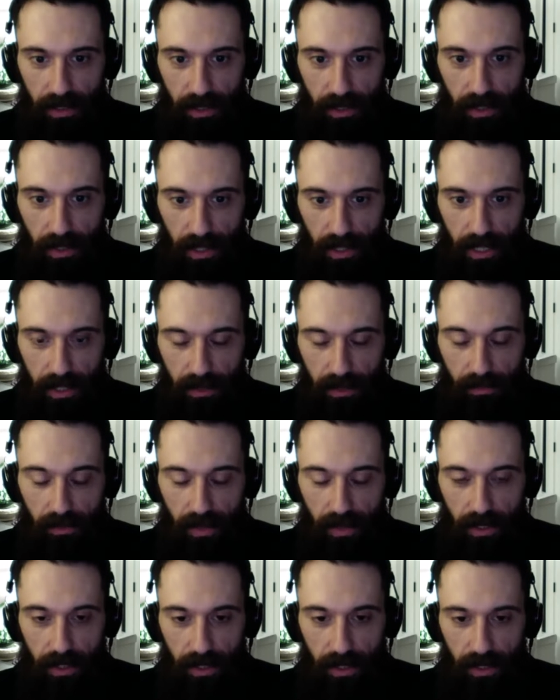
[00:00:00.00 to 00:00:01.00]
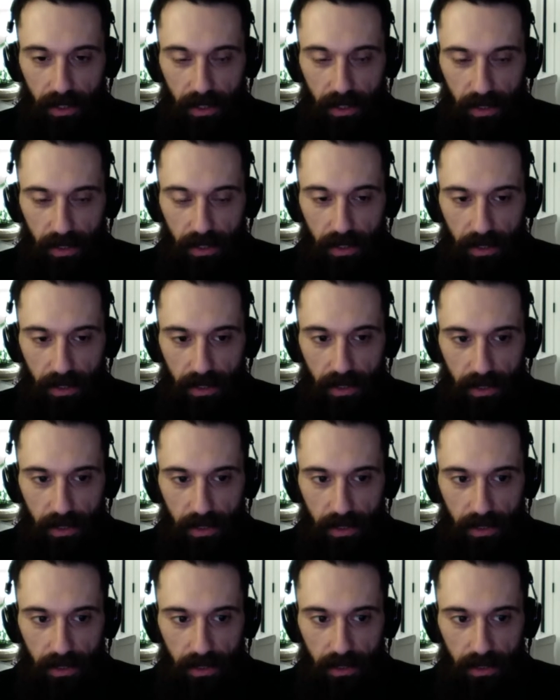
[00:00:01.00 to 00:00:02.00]
a lot
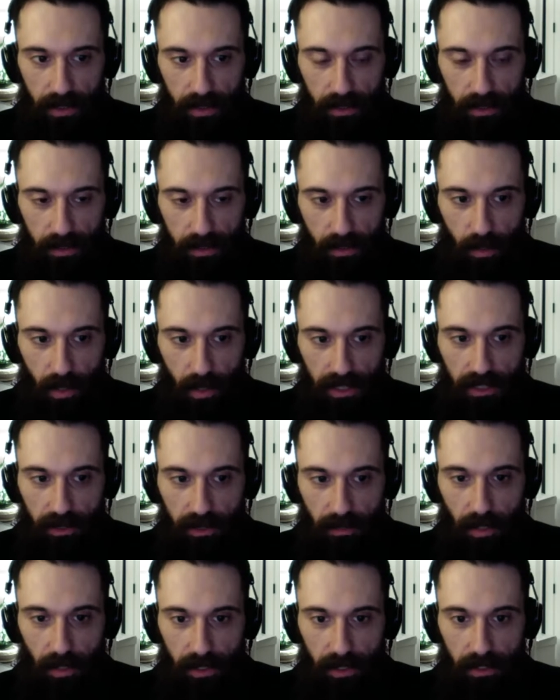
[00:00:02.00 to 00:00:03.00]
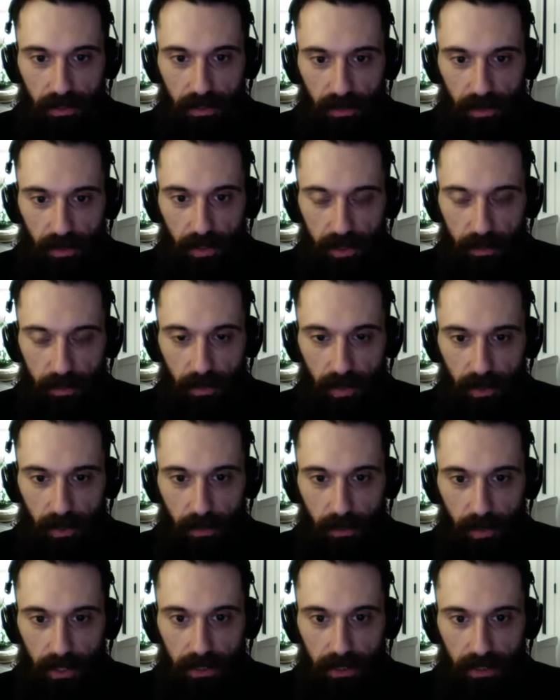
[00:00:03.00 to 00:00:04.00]
of question marks for this book
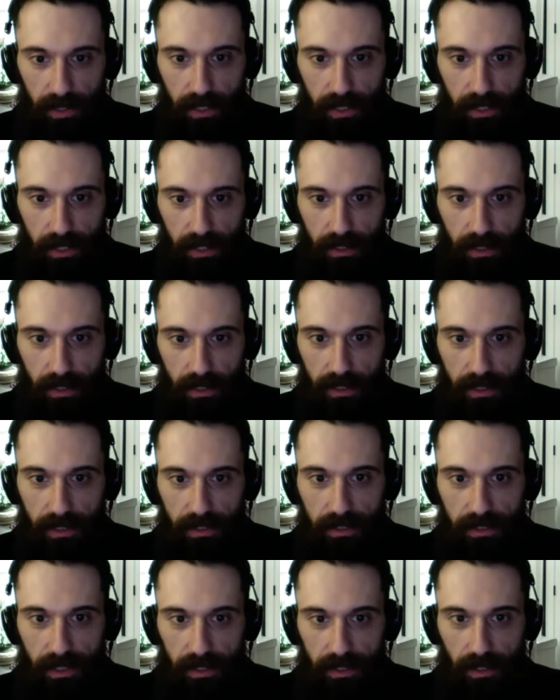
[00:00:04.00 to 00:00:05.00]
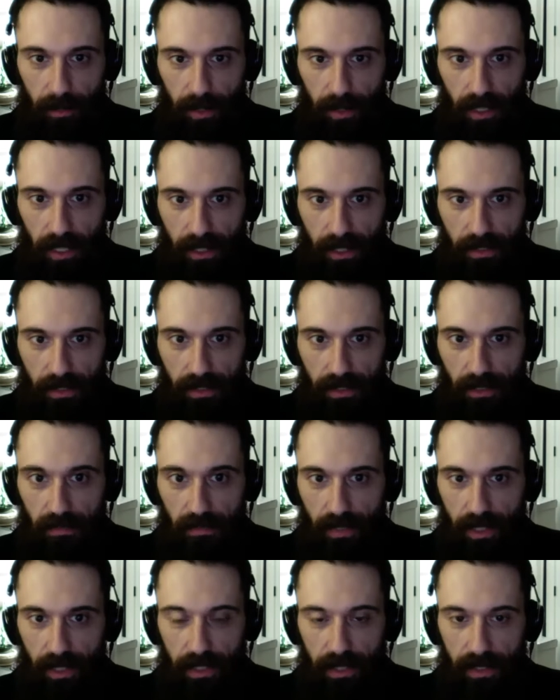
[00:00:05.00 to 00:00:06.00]
where it's like it sets up a lot of stuff
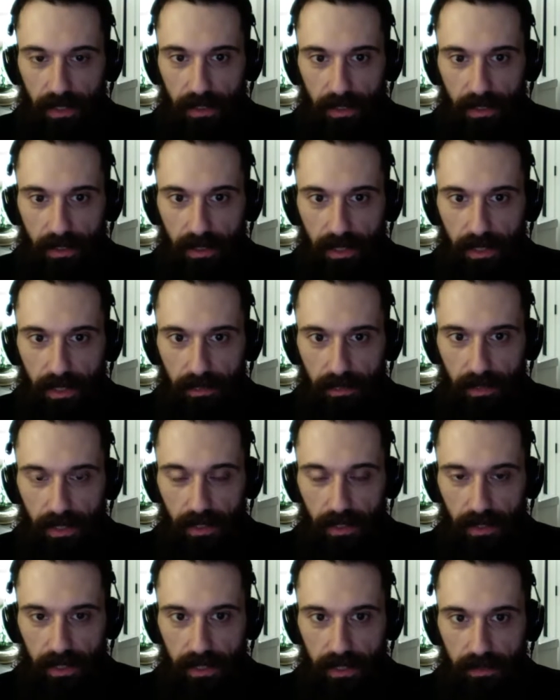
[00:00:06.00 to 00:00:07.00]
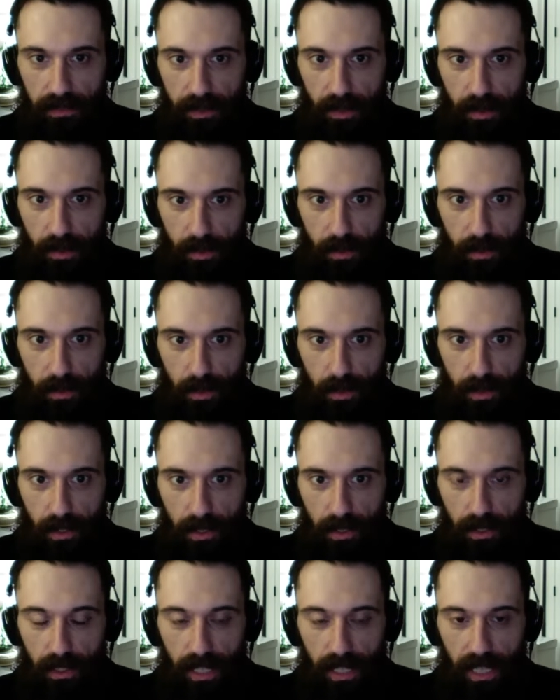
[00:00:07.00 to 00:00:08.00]
that it leaves you
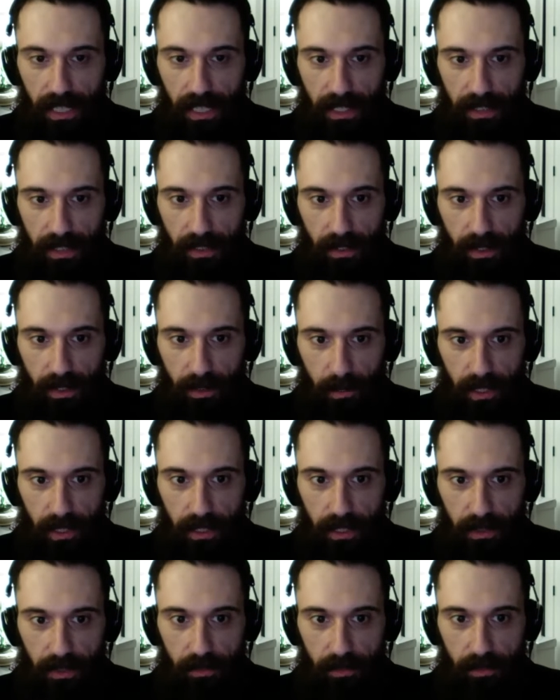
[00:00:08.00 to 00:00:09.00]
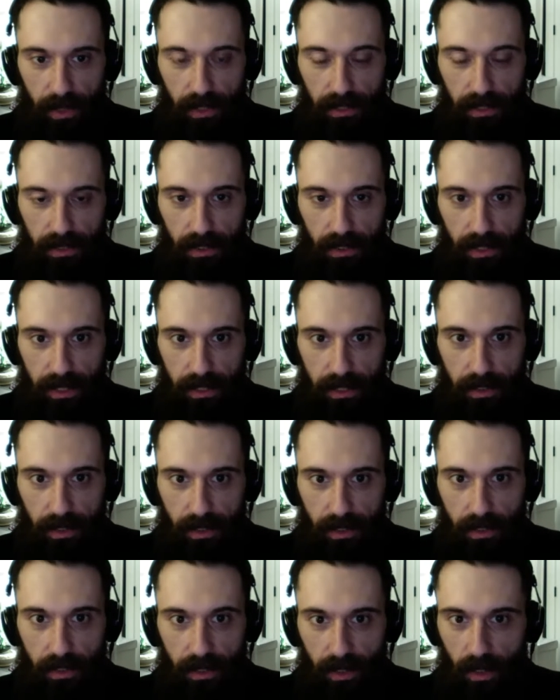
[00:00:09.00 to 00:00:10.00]
hanging a little bit where it's like,
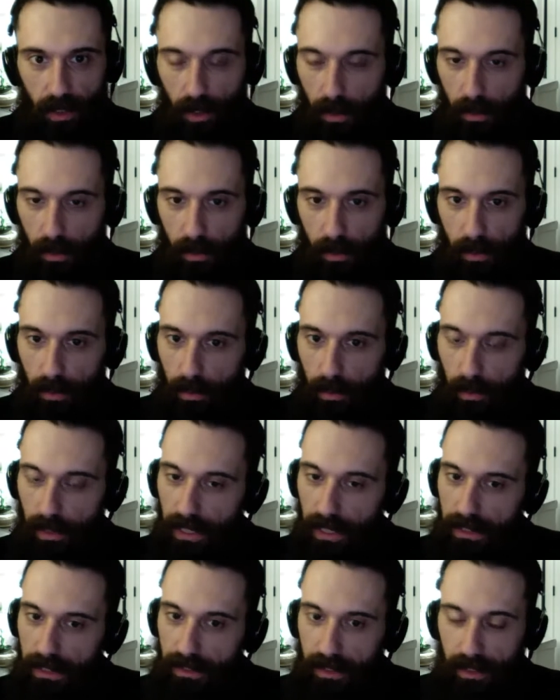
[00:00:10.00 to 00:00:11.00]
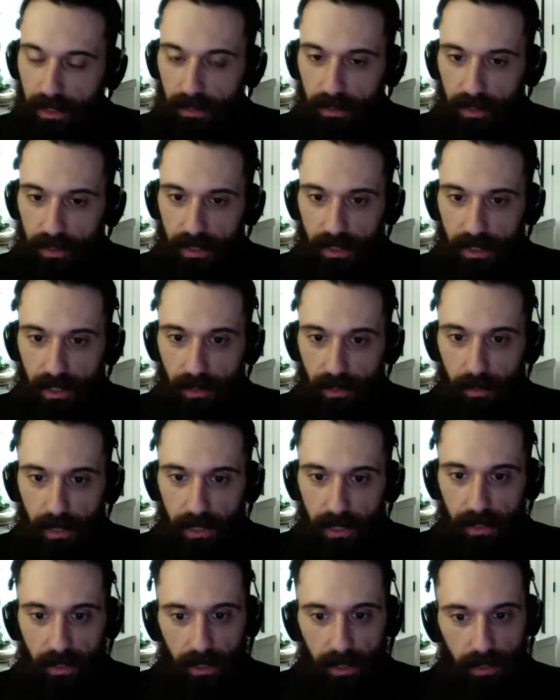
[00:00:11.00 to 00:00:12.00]
oh, well, that's an interesting tidbit.
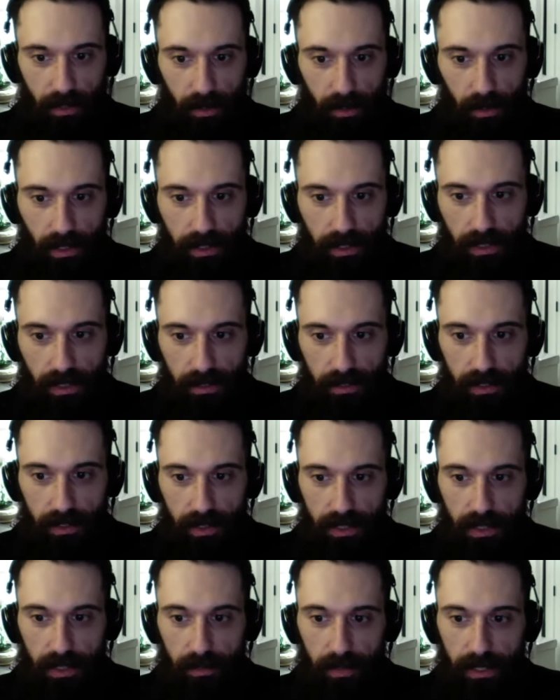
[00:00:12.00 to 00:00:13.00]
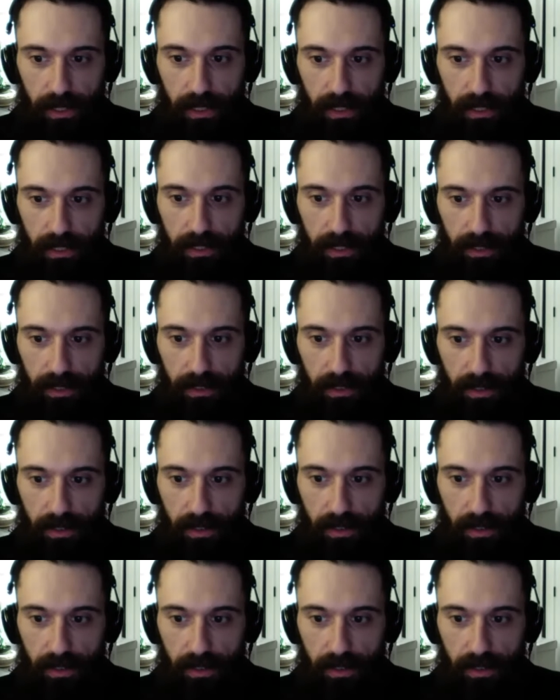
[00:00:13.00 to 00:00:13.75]
And like, oh, that's an interesting tidbit. And it doesn't,